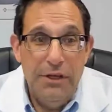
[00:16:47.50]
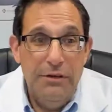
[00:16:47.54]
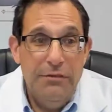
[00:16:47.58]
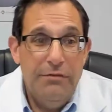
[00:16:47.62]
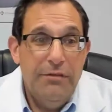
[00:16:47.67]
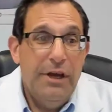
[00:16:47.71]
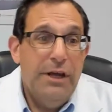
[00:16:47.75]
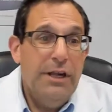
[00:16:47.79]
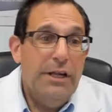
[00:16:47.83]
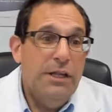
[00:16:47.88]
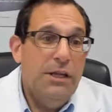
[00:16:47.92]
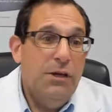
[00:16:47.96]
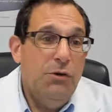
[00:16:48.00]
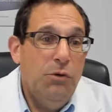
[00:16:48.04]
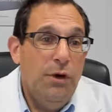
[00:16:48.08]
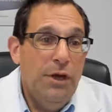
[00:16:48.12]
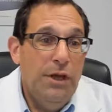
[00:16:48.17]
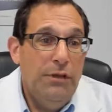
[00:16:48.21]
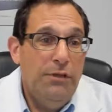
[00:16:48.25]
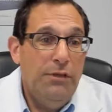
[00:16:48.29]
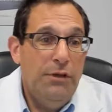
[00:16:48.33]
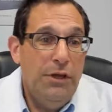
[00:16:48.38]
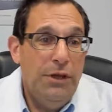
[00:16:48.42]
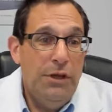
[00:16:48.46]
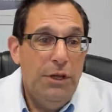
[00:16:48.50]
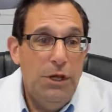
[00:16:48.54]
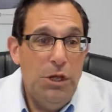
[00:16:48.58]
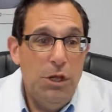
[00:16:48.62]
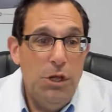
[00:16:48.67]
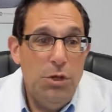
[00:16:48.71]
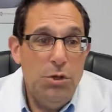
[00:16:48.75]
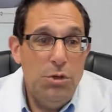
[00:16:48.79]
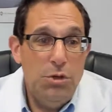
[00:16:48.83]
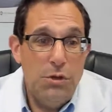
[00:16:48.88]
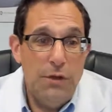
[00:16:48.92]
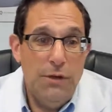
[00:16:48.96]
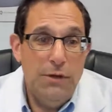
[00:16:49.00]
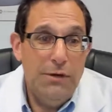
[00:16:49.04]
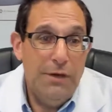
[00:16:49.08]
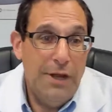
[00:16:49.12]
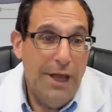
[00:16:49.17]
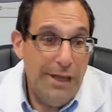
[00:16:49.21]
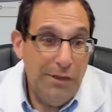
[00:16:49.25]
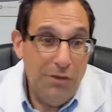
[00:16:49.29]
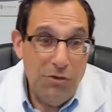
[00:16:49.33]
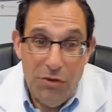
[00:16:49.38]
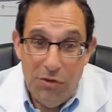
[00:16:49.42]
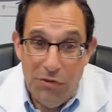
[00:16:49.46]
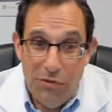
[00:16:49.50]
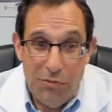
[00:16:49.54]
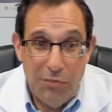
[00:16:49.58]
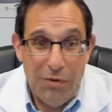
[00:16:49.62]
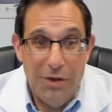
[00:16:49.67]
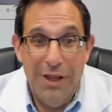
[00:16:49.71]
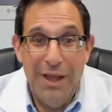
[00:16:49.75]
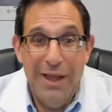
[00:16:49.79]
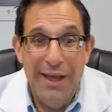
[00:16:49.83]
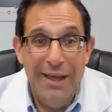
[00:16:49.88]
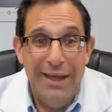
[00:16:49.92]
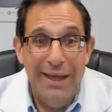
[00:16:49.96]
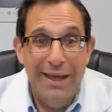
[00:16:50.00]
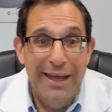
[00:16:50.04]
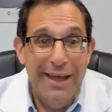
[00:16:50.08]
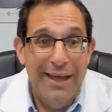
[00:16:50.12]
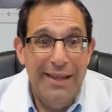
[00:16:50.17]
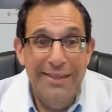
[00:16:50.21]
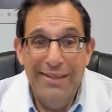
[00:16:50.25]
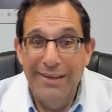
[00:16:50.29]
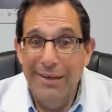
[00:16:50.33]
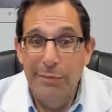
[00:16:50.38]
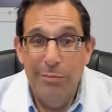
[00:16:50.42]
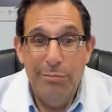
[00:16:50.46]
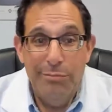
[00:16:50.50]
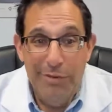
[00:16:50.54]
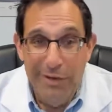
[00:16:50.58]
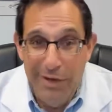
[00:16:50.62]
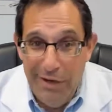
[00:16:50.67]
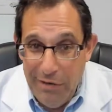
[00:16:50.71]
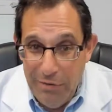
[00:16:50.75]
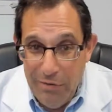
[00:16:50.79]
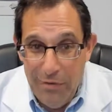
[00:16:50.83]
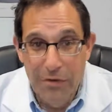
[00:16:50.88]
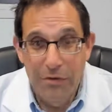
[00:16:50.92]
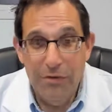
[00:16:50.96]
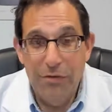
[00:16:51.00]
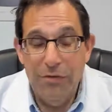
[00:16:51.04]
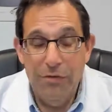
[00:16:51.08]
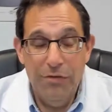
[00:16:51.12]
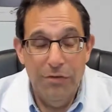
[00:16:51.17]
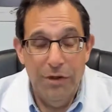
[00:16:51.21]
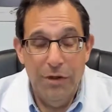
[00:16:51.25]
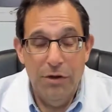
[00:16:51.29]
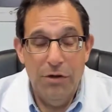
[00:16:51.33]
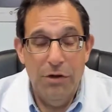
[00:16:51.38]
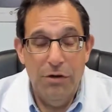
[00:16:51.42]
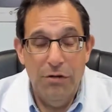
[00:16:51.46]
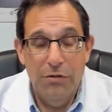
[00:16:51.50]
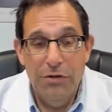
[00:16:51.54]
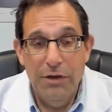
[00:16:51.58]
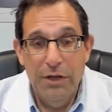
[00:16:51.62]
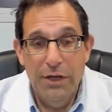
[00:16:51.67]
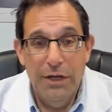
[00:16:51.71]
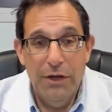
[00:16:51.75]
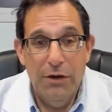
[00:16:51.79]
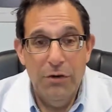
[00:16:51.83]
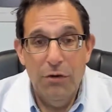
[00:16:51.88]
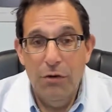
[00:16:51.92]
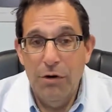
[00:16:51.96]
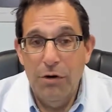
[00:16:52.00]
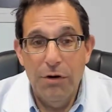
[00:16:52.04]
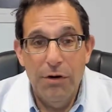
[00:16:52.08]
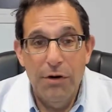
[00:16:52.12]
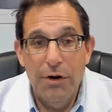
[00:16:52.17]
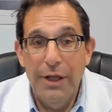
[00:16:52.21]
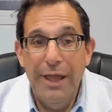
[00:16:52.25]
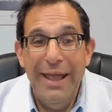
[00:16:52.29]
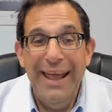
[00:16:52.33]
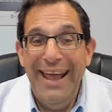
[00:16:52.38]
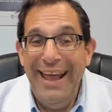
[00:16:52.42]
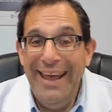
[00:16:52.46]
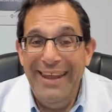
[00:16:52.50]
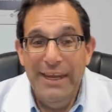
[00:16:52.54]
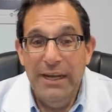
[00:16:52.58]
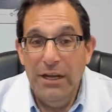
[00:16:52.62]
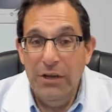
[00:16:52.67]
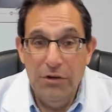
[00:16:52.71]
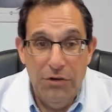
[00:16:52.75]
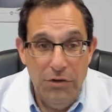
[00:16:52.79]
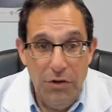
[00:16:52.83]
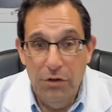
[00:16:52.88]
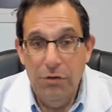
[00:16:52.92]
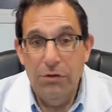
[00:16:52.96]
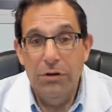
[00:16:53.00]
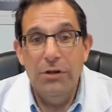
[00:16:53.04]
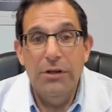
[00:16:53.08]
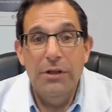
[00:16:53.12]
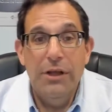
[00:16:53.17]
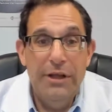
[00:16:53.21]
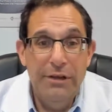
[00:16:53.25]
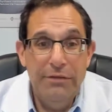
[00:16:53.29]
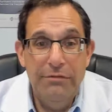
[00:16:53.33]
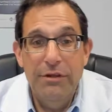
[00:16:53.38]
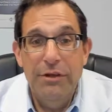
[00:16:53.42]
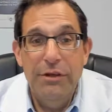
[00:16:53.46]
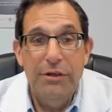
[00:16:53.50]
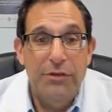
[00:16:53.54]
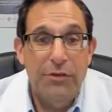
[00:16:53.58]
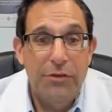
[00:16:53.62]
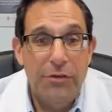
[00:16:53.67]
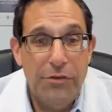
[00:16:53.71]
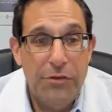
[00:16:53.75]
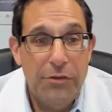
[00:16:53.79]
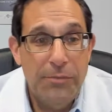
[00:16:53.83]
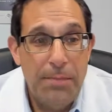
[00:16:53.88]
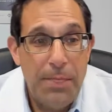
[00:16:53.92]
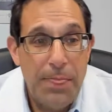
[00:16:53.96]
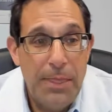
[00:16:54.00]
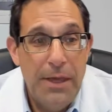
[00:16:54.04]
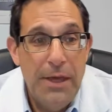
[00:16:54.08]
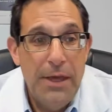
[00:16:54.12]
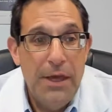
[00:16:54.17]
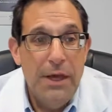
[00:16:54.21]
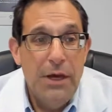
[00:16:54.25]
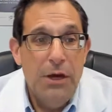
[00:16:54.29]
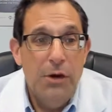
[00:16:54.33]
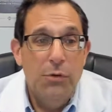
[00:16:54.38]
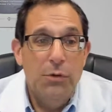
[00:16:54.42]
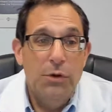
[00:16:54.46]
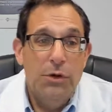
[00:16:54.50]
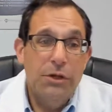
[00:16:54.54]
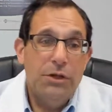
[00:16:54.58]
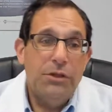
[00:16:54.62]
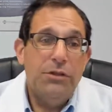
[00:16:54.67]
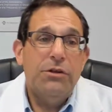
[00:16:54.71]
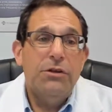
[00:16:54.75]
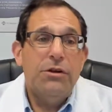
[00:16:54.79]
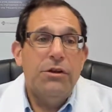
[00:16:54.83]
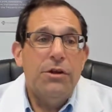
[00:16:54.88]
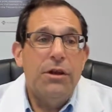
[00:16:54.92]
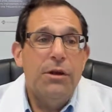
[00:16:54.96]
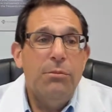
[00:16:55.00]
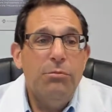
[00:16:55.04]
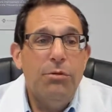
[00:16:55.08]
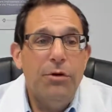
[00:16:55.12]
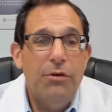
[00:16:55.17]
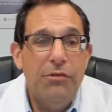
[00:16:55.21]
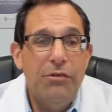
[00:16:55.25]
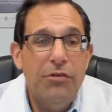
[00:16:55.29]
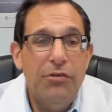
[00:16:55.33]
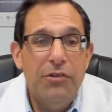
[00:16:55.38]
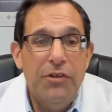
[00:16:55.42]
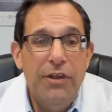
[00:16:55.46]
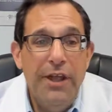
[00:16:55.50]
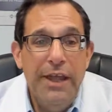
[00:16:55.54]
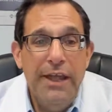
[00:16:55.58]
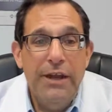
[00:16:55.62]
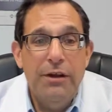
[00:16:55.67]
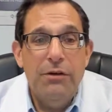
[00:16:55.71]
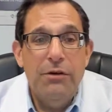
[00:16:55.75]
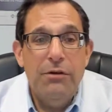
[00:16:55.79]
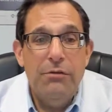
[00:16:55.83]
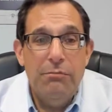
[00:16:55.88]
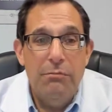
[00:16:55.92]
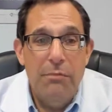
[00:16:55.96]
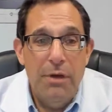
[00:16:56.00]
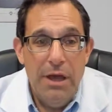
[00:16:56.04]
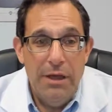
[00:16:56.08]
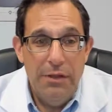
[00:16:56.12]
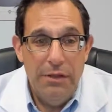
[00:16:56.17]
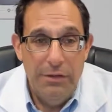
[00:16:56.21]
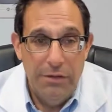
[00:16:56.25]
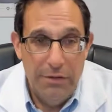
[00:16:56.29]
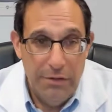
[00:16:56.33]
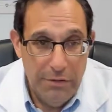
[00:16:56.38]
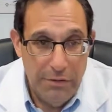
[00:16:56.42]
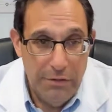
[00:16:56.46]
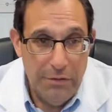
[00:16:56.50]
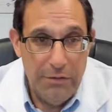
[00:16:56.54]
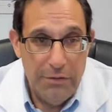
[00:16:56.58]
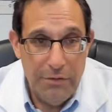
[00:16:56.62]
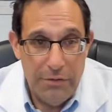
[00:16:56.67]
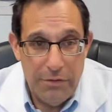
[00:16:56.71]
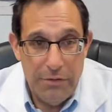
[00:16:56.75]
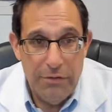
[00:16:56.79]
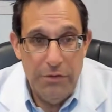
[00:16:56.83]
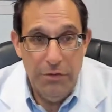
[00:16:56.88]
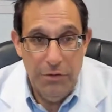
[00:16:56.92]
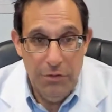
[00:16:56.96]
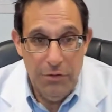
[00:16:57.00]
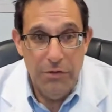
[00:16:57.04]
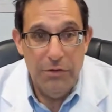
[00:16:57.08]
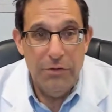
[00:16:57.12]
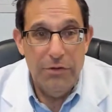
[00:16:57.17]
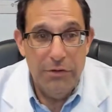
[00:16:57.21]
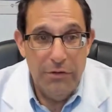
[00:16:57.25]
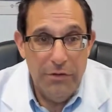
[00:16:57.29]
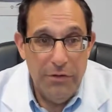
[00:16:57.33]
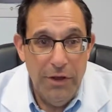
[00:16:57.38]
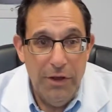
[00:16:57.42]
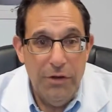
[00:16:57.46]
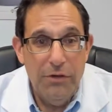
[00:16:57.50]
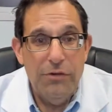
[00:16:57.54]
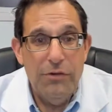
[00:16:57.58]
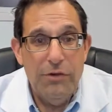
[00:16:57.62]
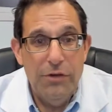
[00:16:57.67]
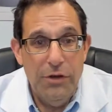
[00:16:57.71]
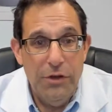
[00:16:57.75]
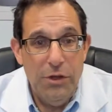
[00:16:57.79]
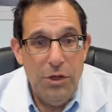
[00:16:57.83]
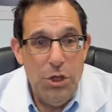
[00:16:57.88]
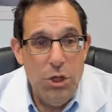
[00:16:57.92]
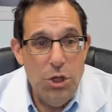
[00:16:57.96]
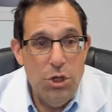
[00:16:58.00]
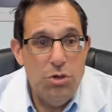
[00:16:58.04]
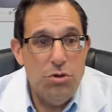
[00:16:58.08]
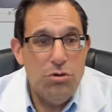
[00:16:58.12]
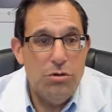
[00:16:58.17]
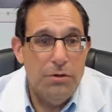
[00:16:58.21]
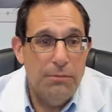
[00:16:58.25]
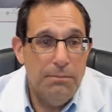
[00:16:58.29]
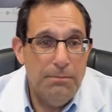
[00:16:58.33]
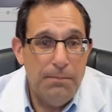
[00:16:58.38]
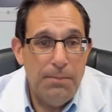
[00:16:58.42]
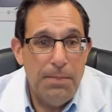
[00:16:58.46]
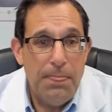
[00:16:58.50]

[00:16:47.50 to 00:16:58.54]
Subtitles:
evaluate the adhesion, not just rely on the appearance of the coating or anecdotal evidence. We looked at a number of standard methods used to test adhesion.